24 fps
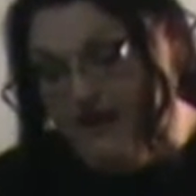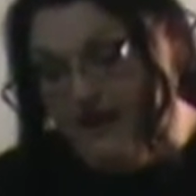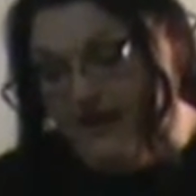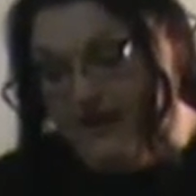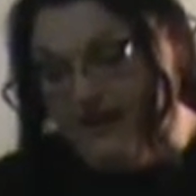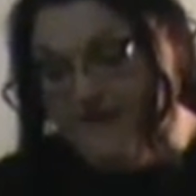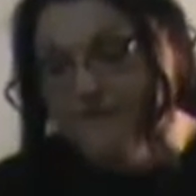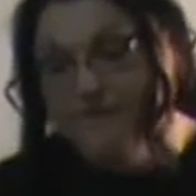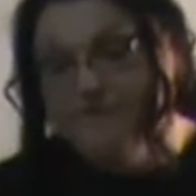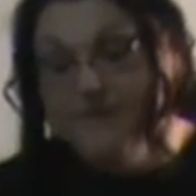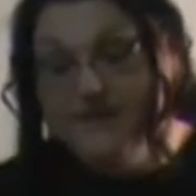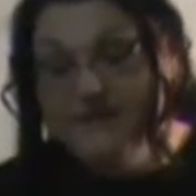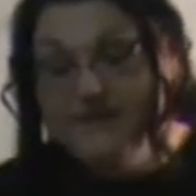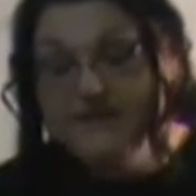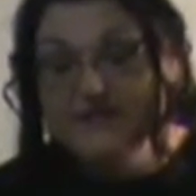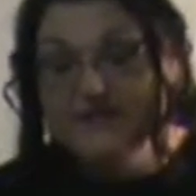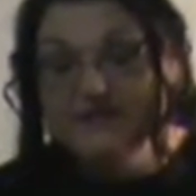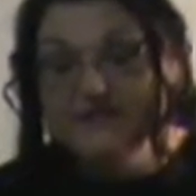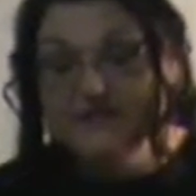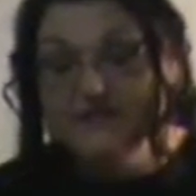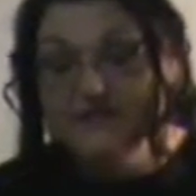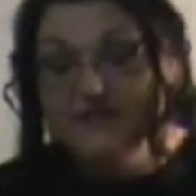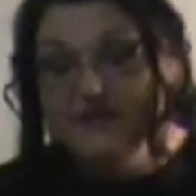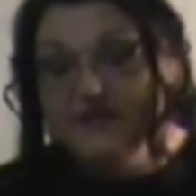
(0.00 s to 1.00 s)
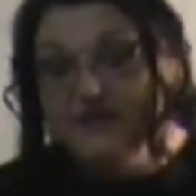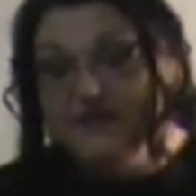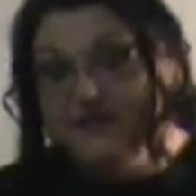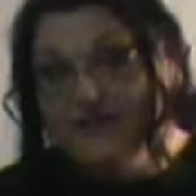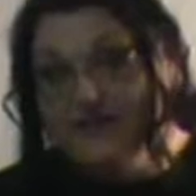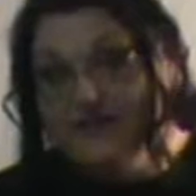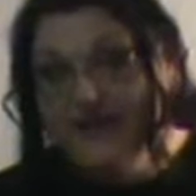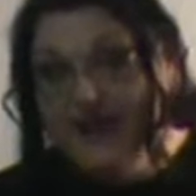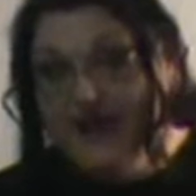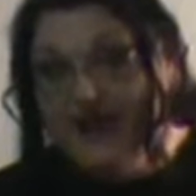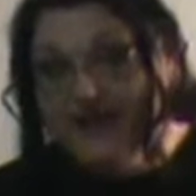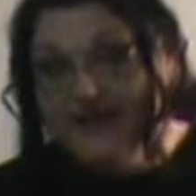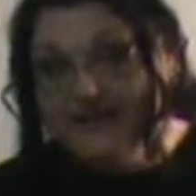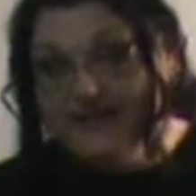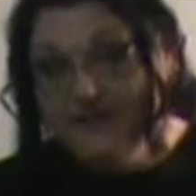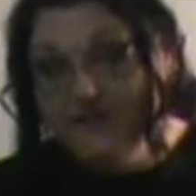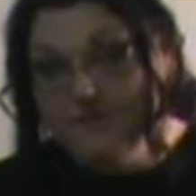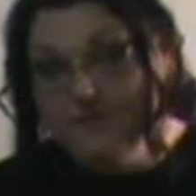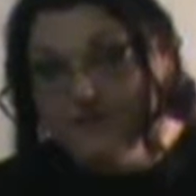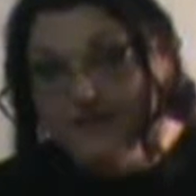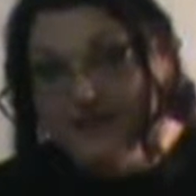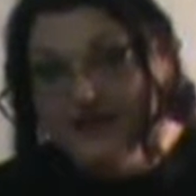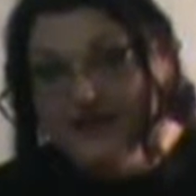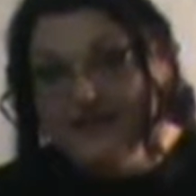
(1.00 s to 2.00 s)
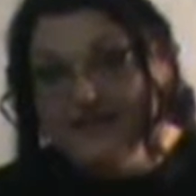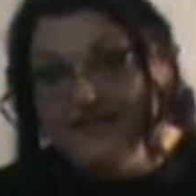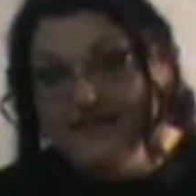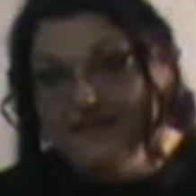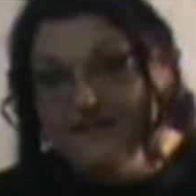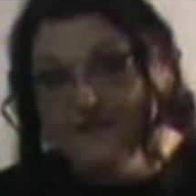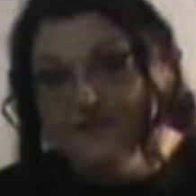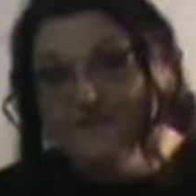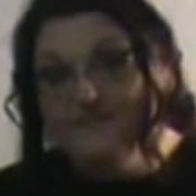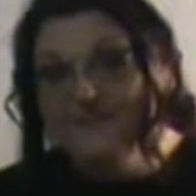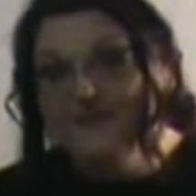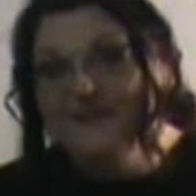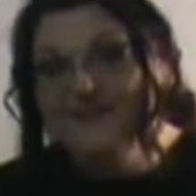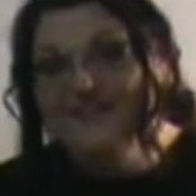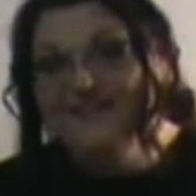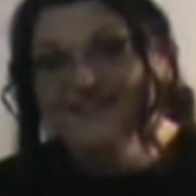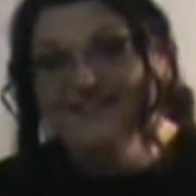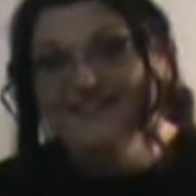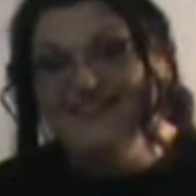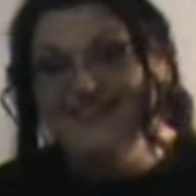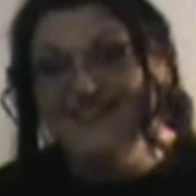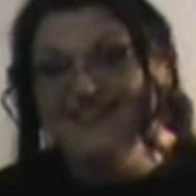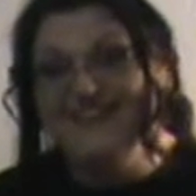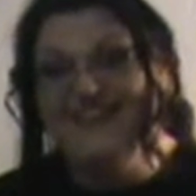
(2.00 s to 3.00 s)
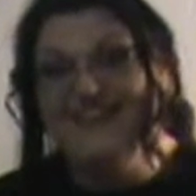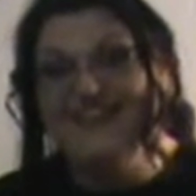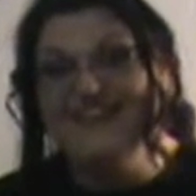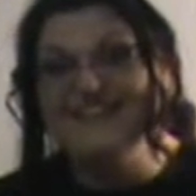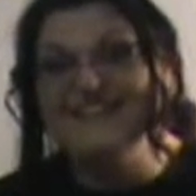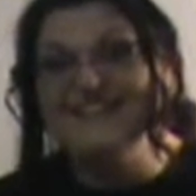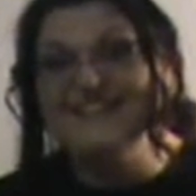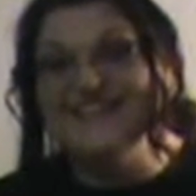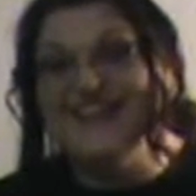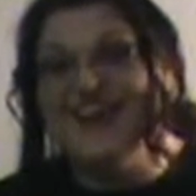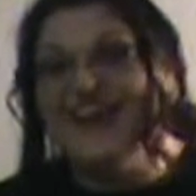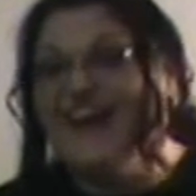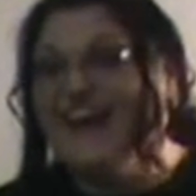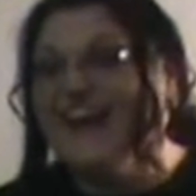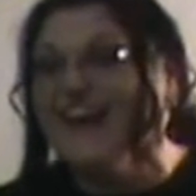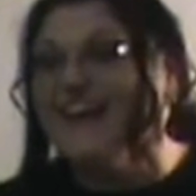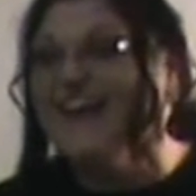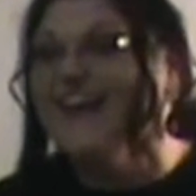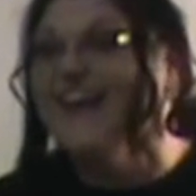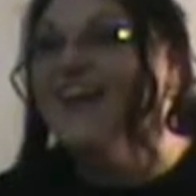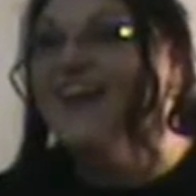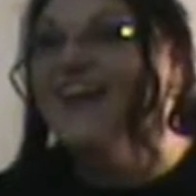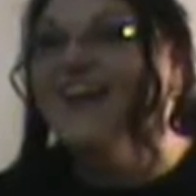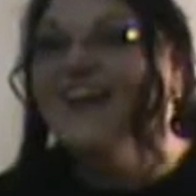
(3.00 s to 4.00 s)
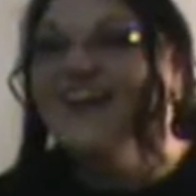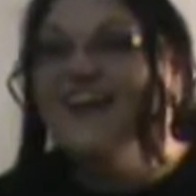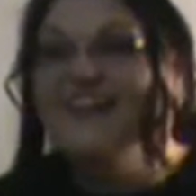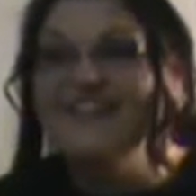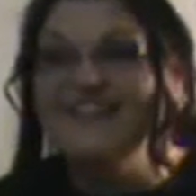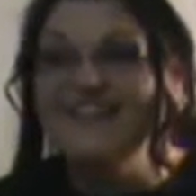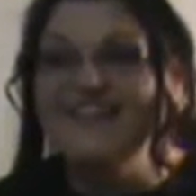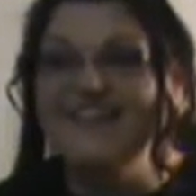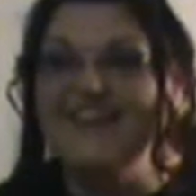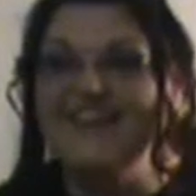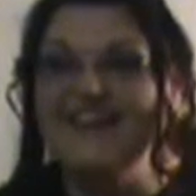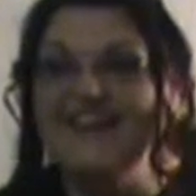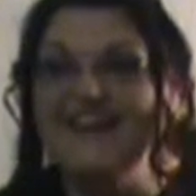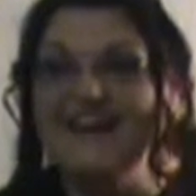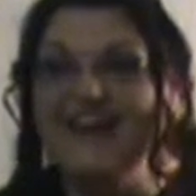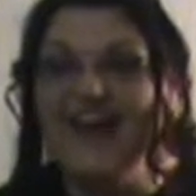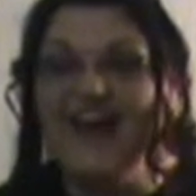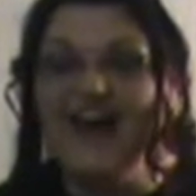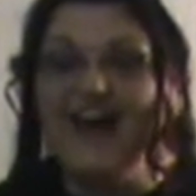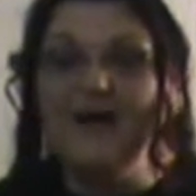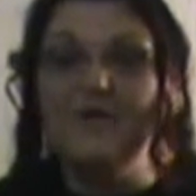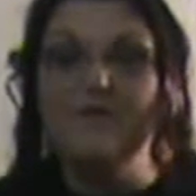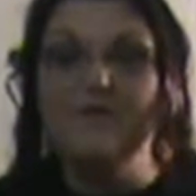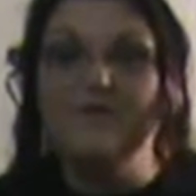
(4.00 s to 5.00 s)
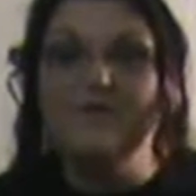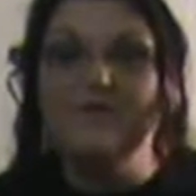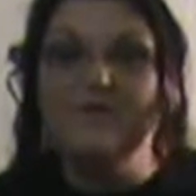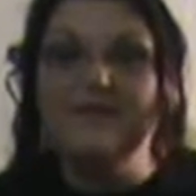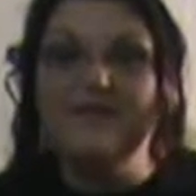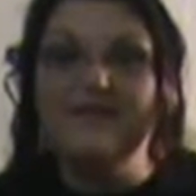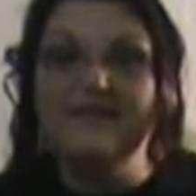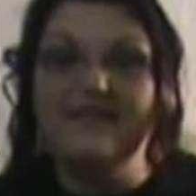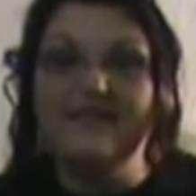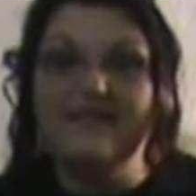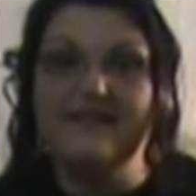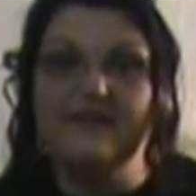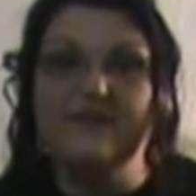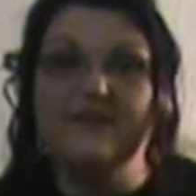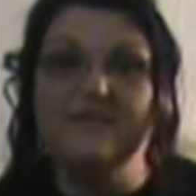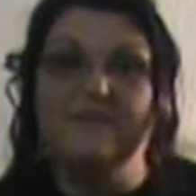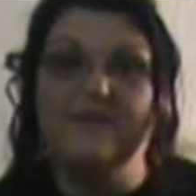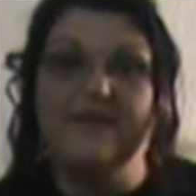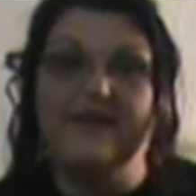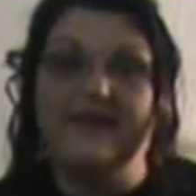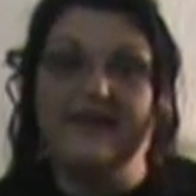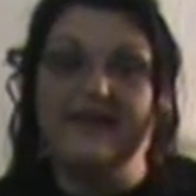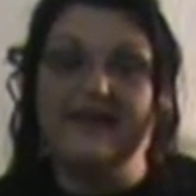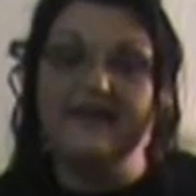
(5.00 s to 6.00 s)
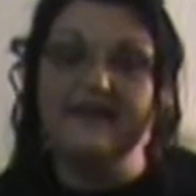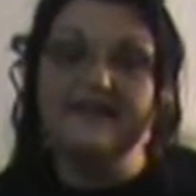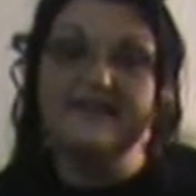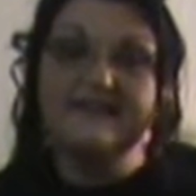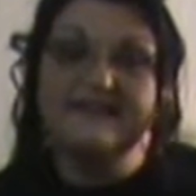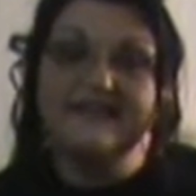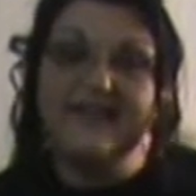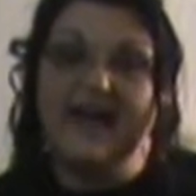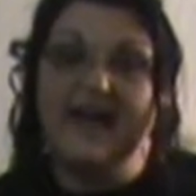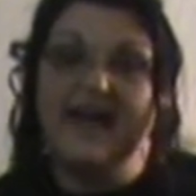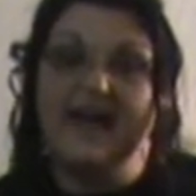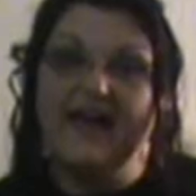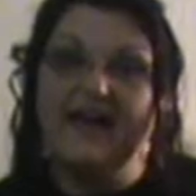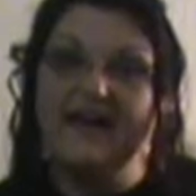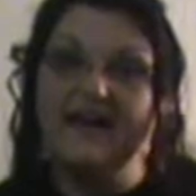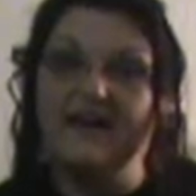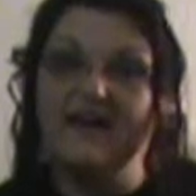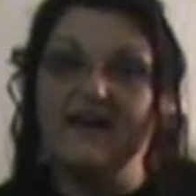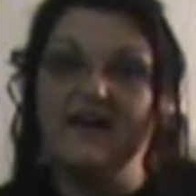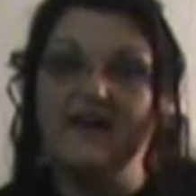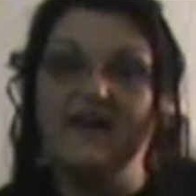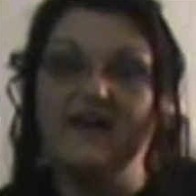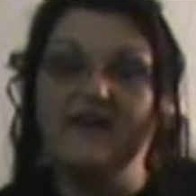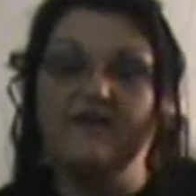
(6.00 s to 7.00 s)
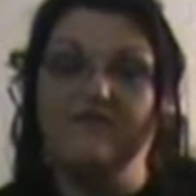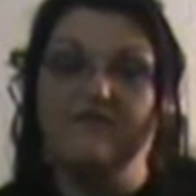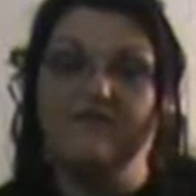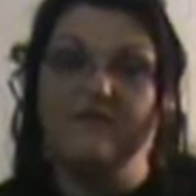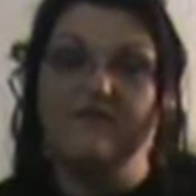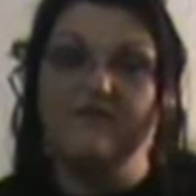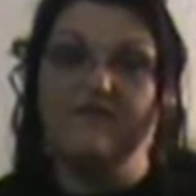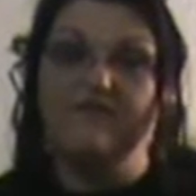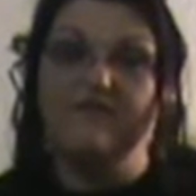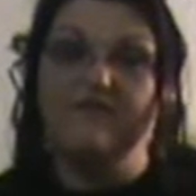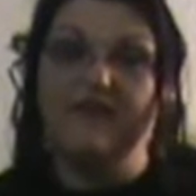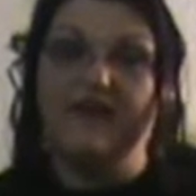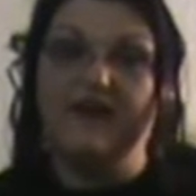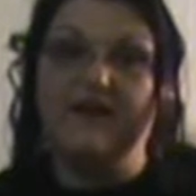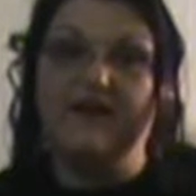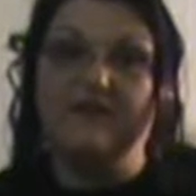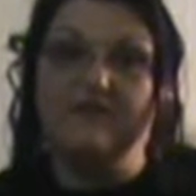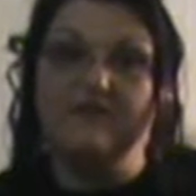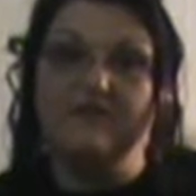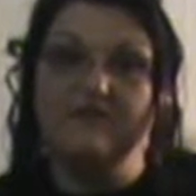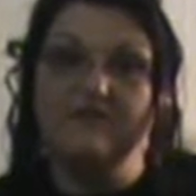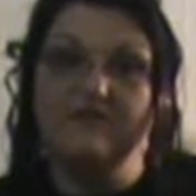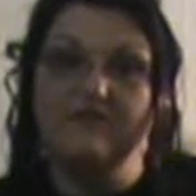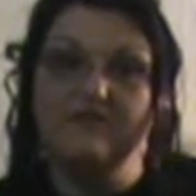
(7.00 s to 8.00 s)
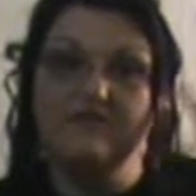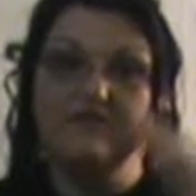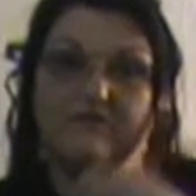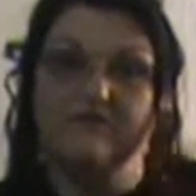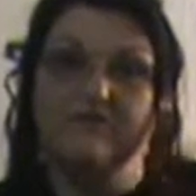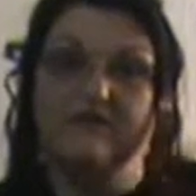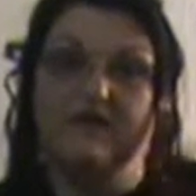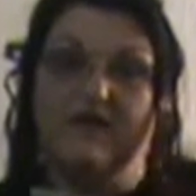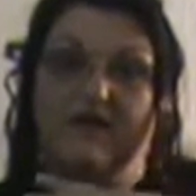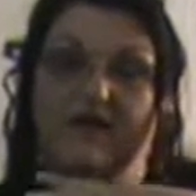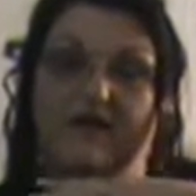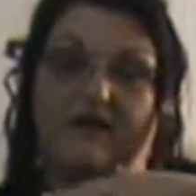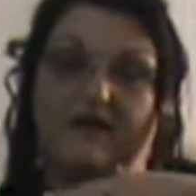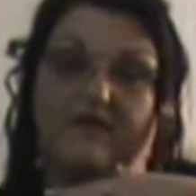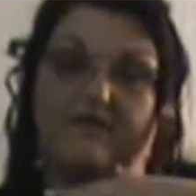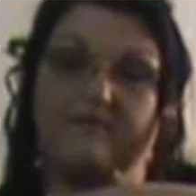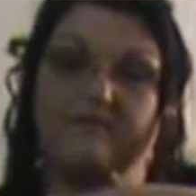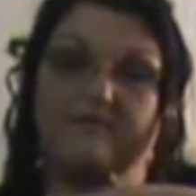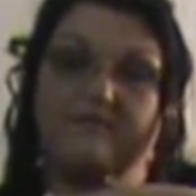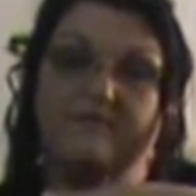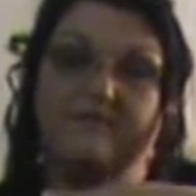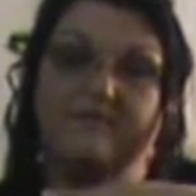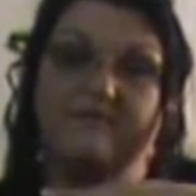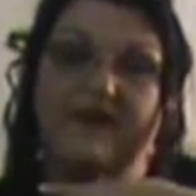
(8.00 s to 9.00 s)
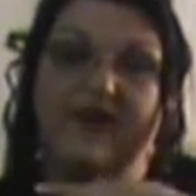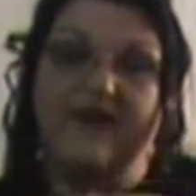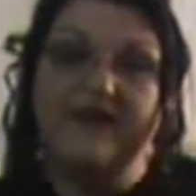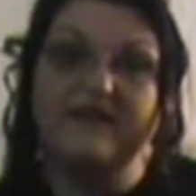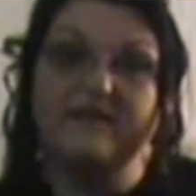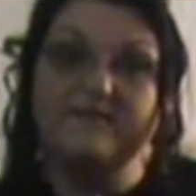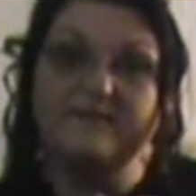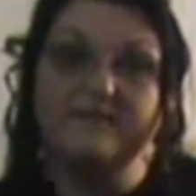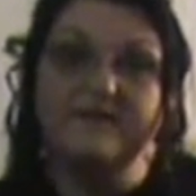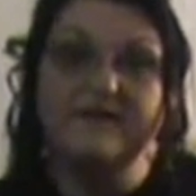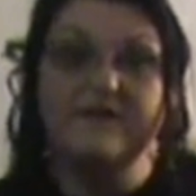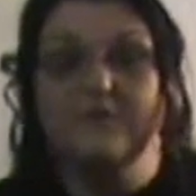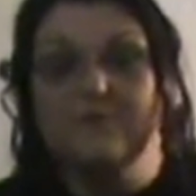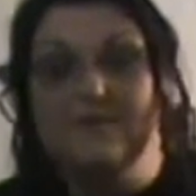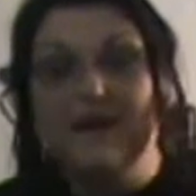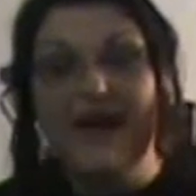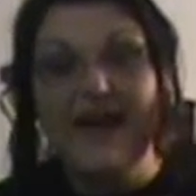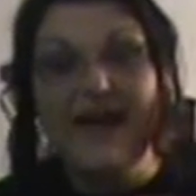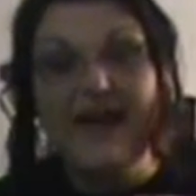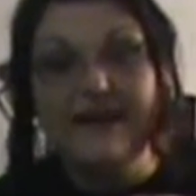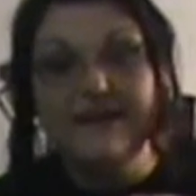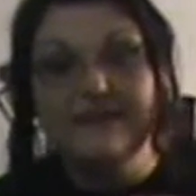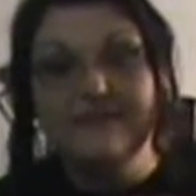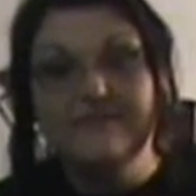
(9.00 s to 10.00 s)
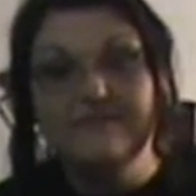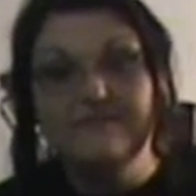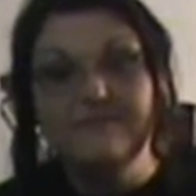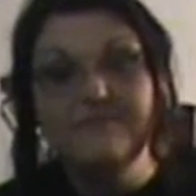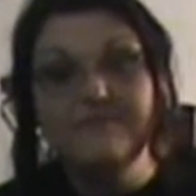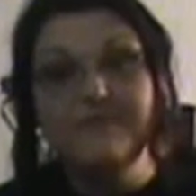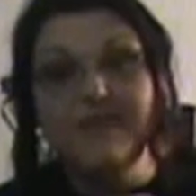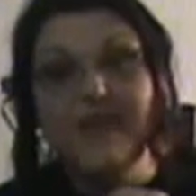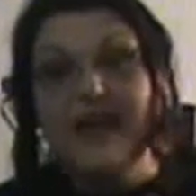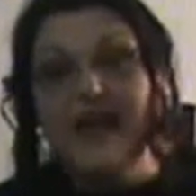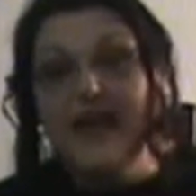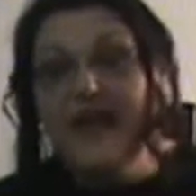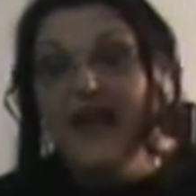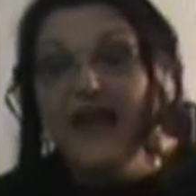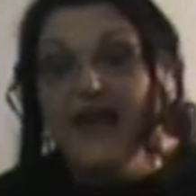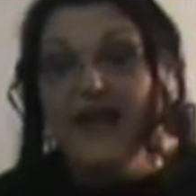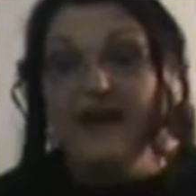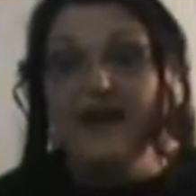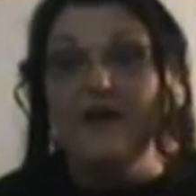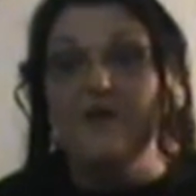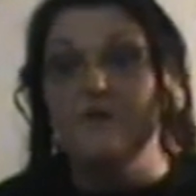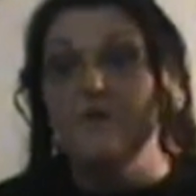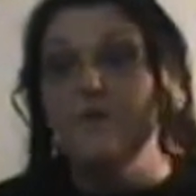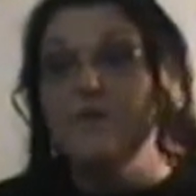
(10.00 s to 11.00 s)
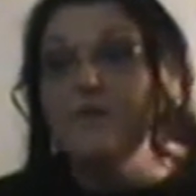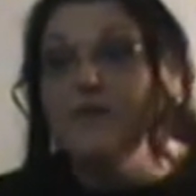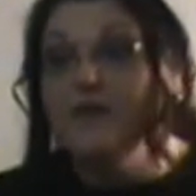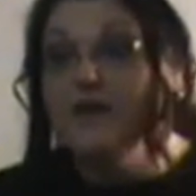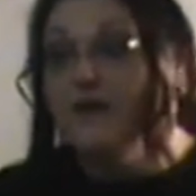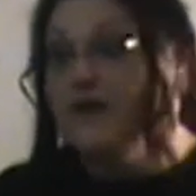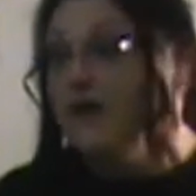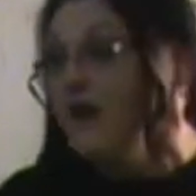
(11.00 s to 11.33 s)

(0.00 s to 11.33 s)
if my children don't attack them and eat them the next day, then I will put them inside of one of our vacuum seal bags, and I will put